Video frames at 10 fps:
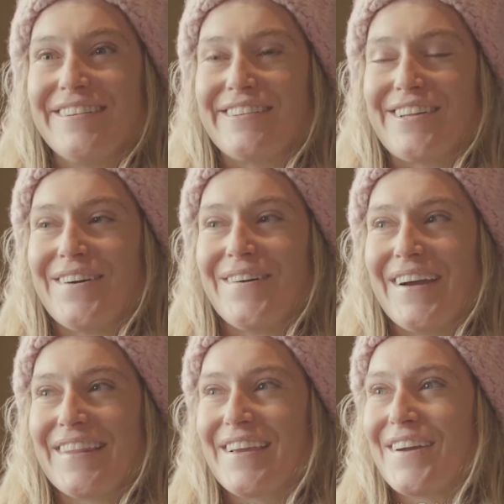So
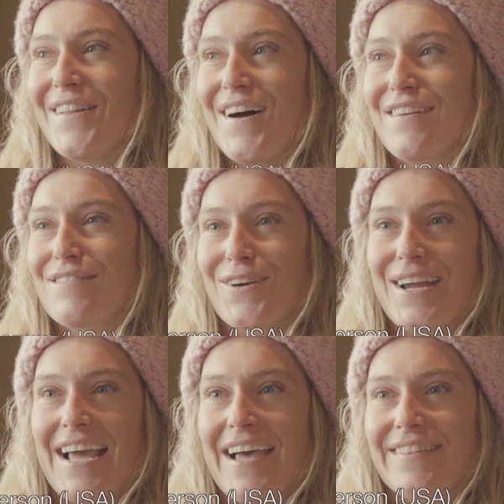I think a lot of
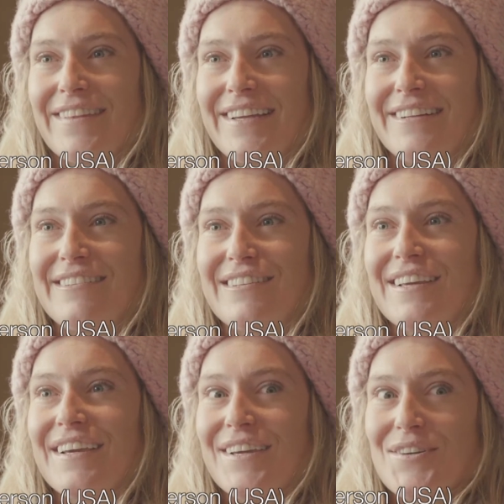great athletes,
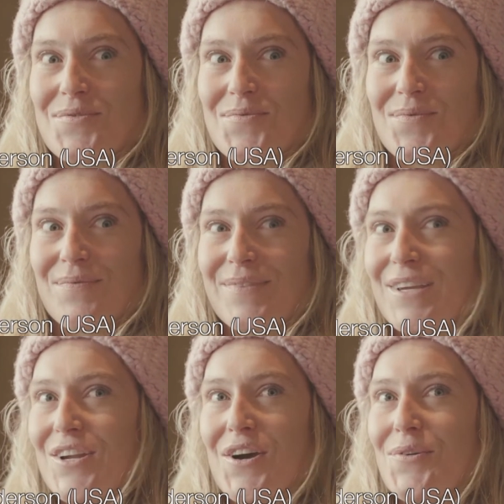
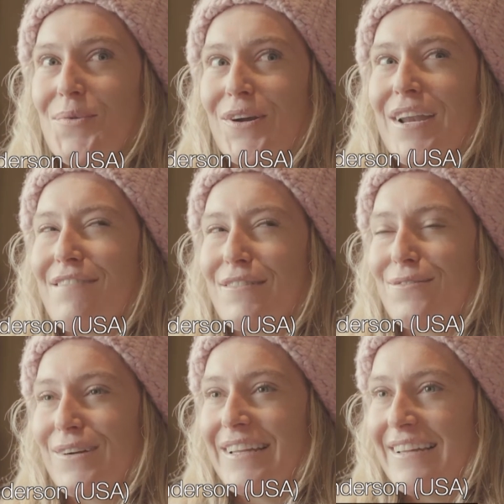you know, we're never
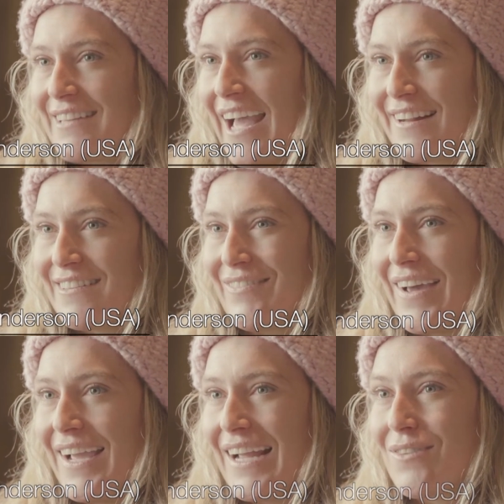really
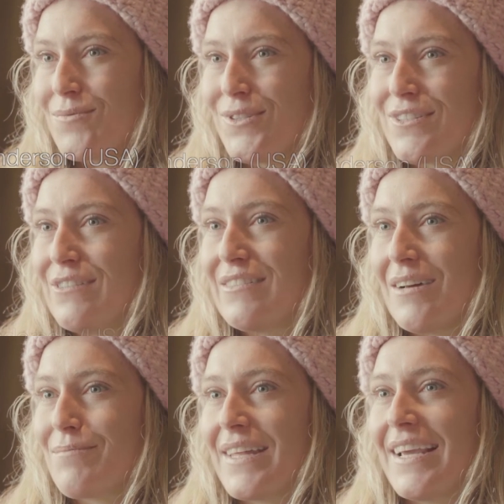satisfied. We'll do
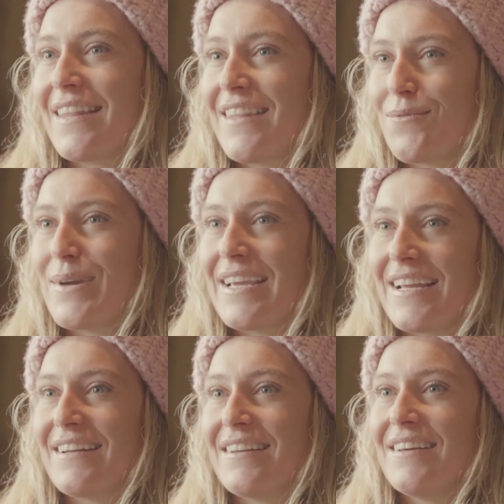something and then we
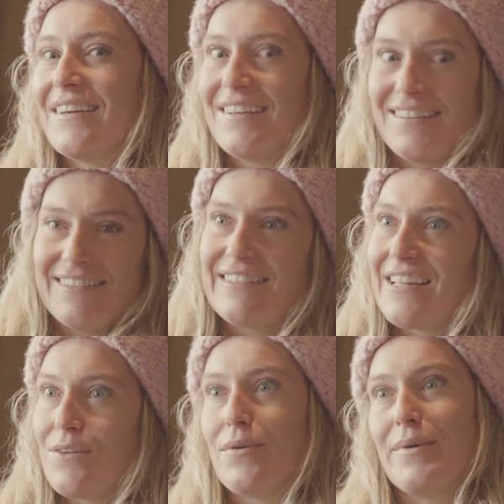can
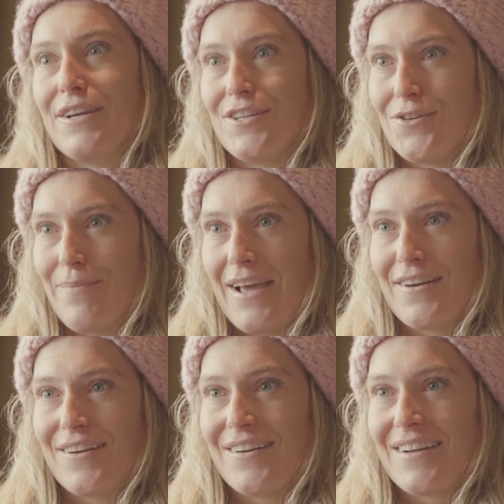see what we could do
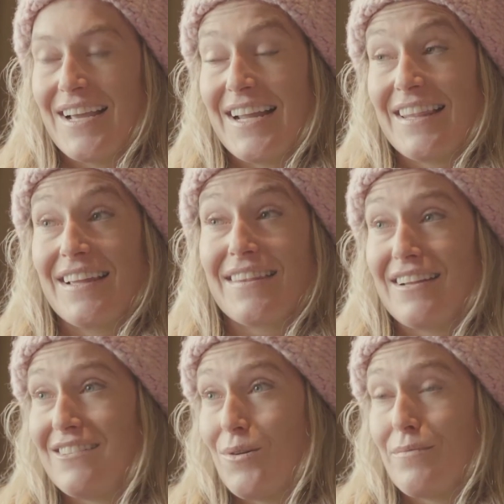better. And I think
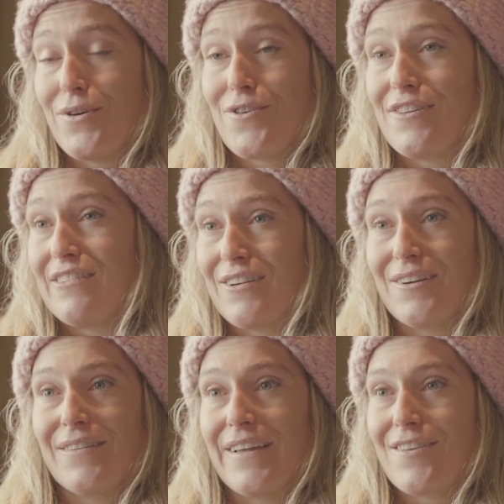that's what pushes
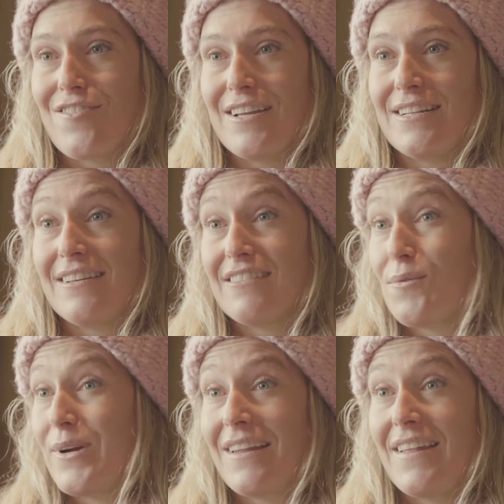her. Like, she does
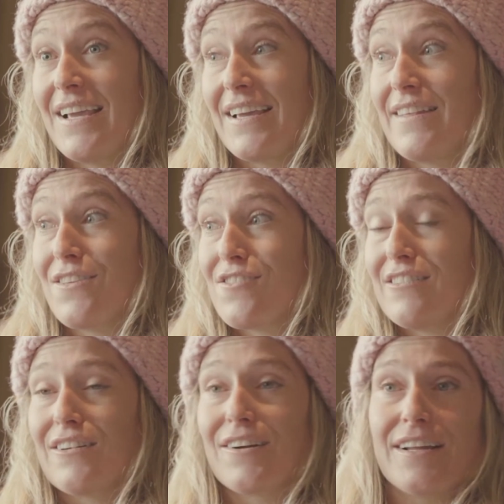one thing and then
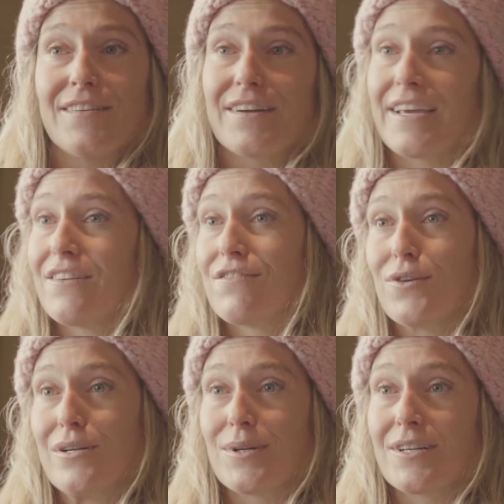she's already looking
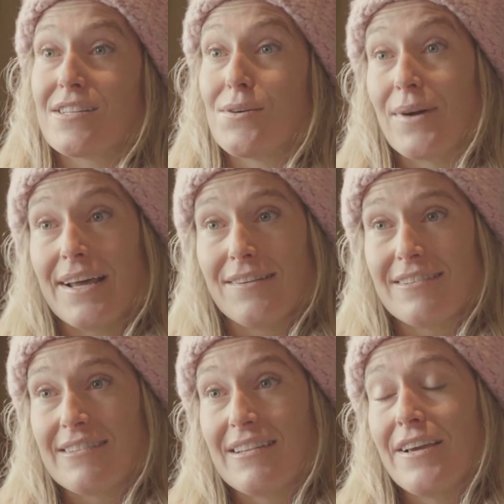forward to what else